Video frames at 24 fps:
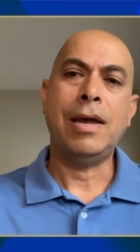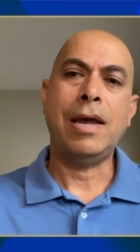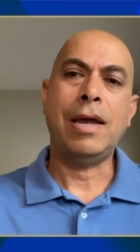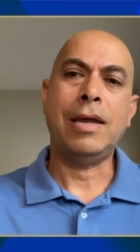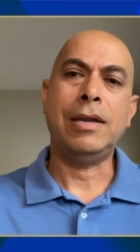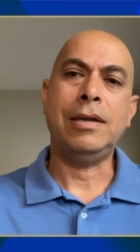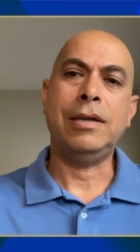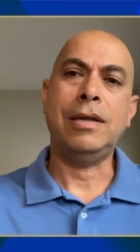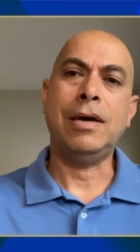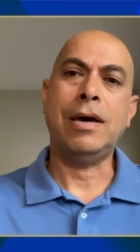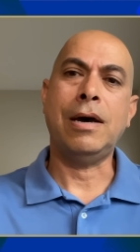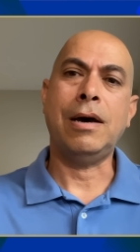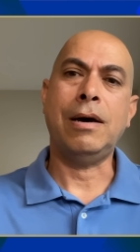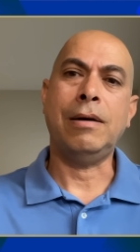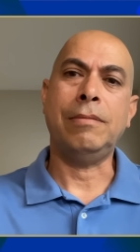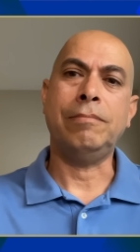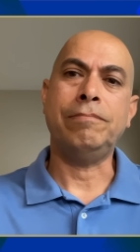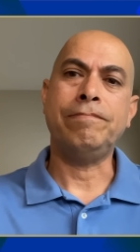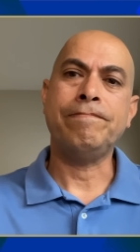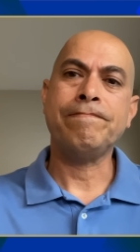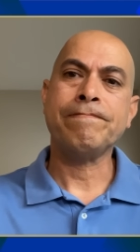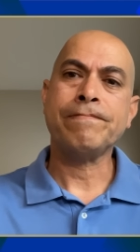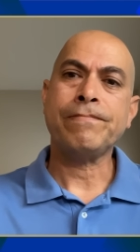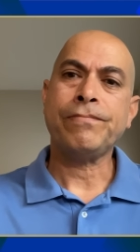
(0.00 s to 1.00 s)
And
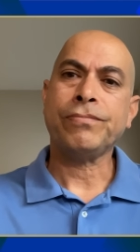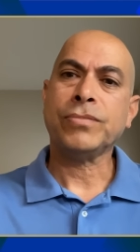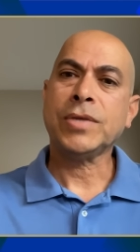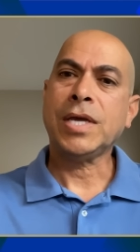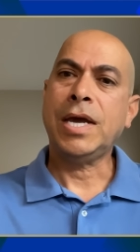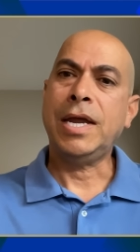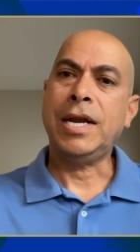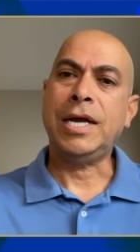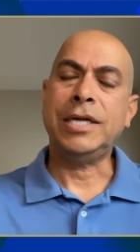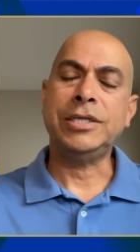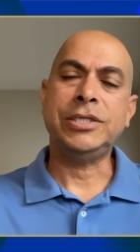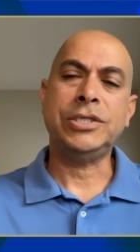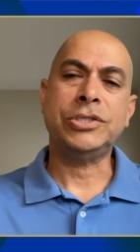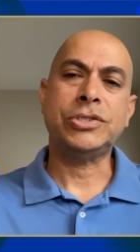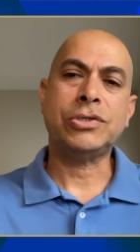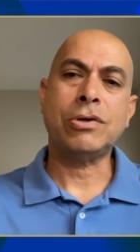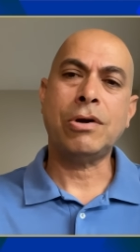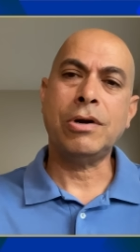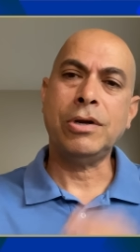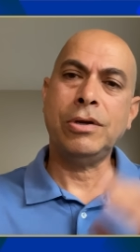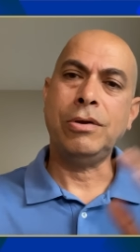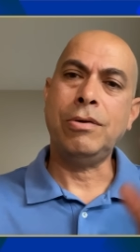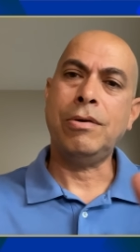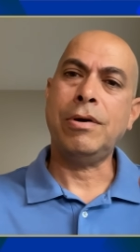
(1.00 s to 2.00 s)
I just
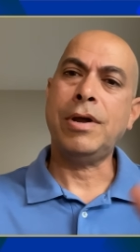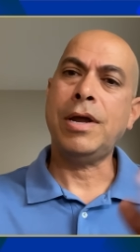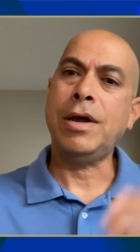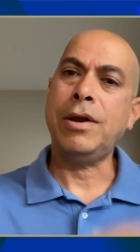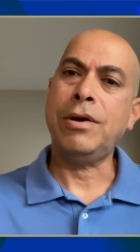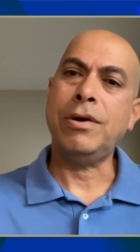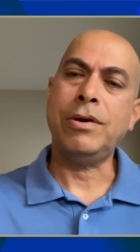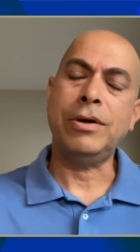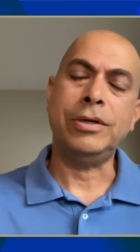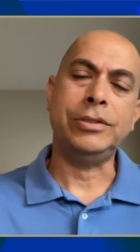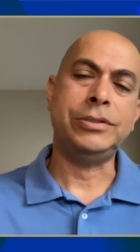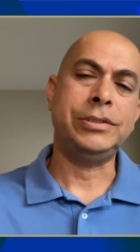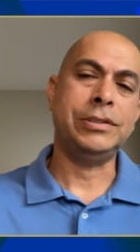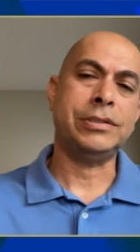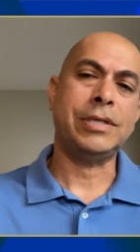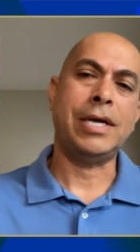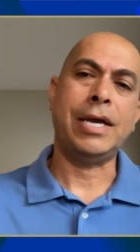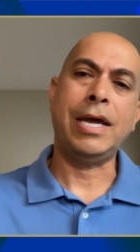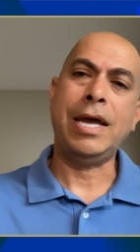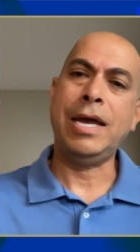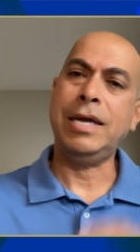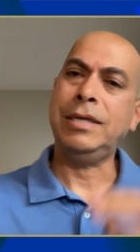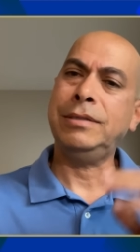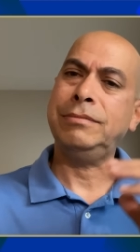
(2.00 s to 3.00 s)
started going at her, and she's
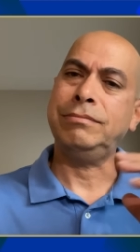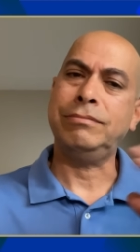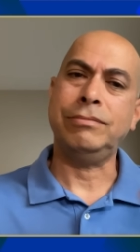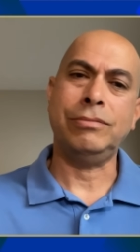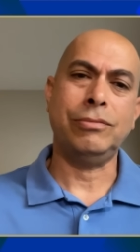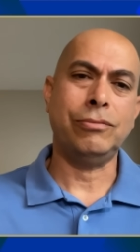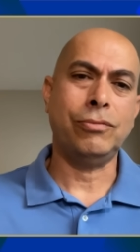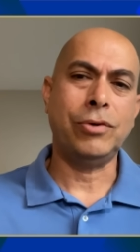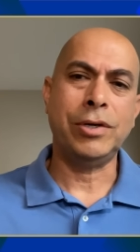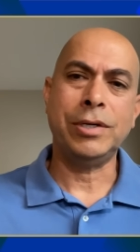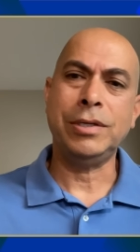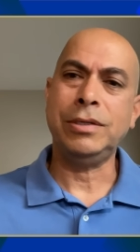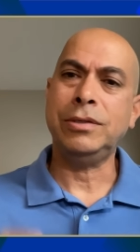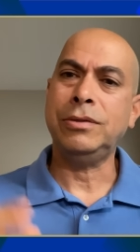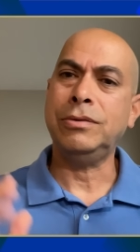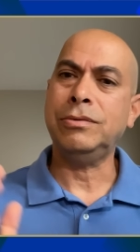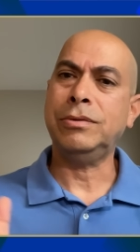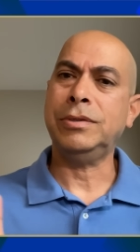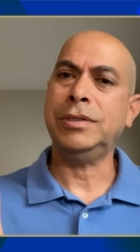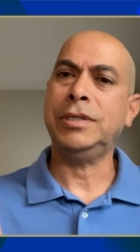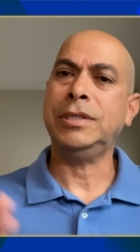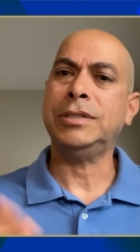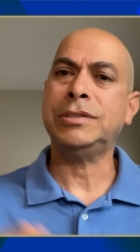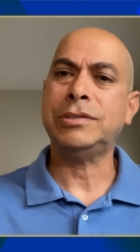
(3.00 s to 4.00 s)
like, hey, what are you
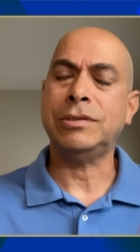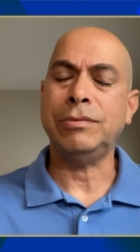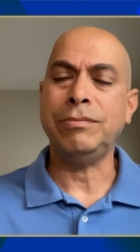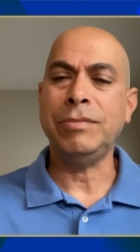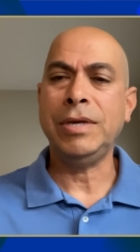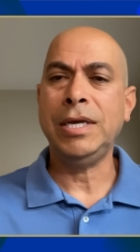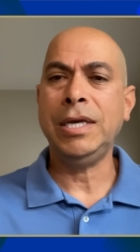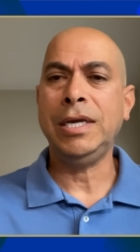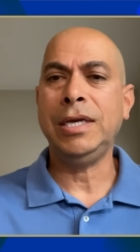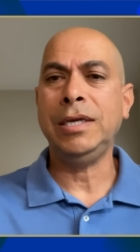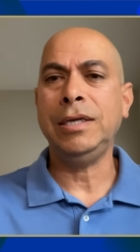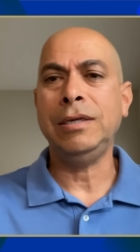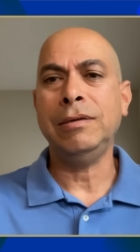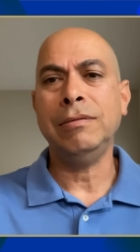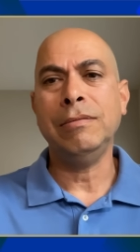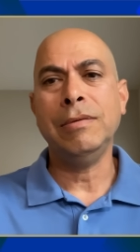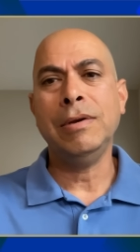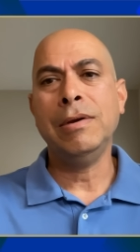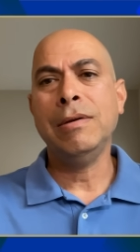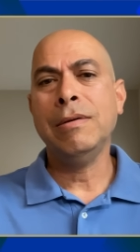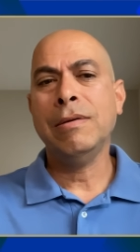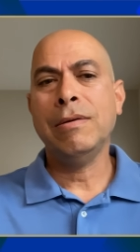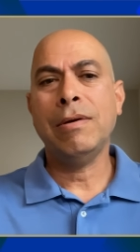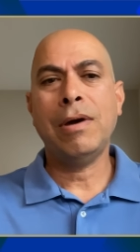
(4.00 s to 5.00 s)
doing this to me?
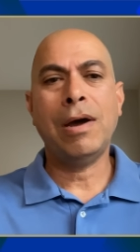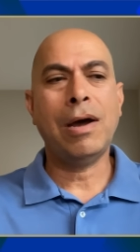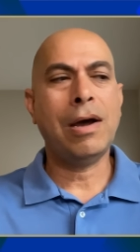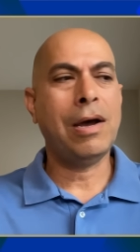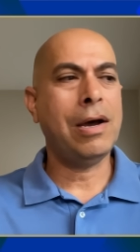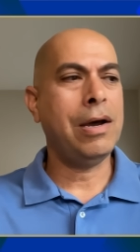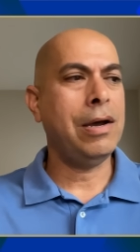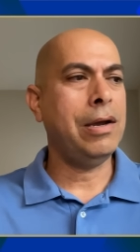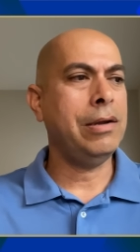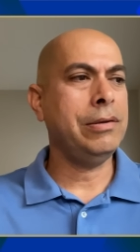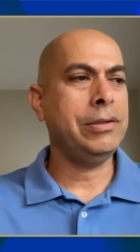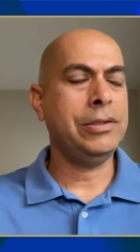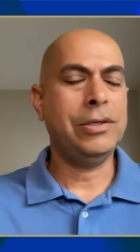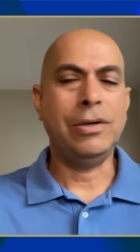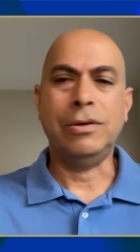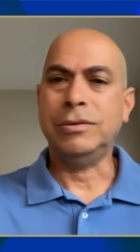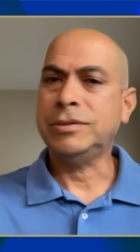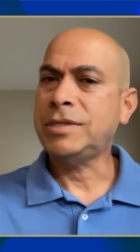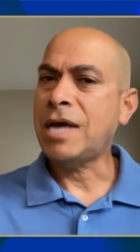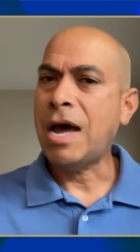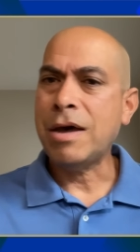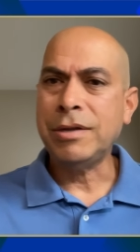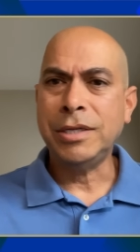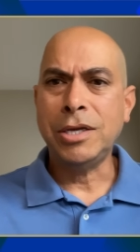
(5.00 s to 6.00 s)
You know,
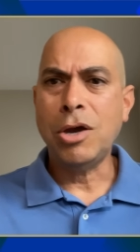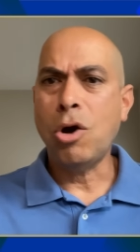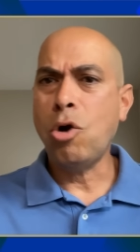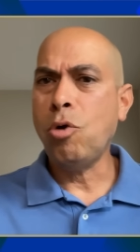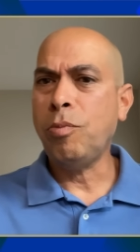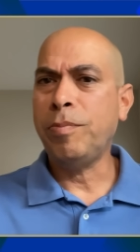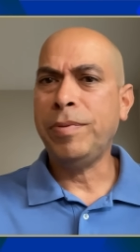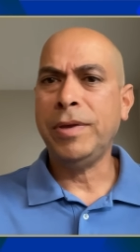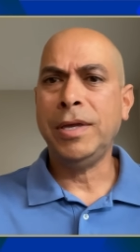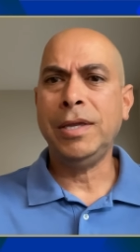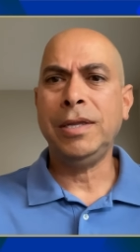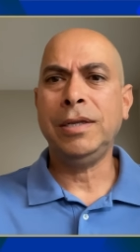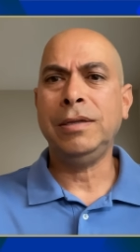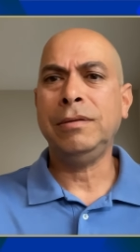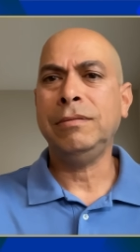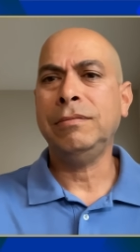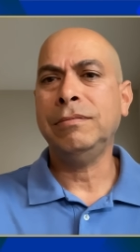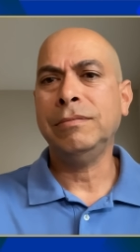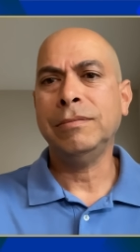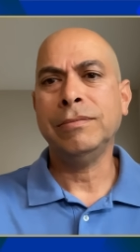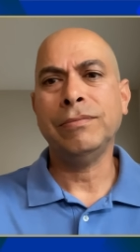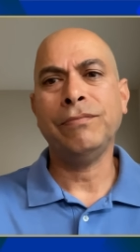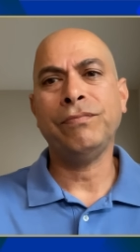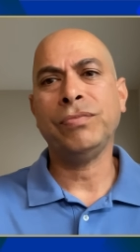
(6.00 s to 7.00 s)
it's out in the open.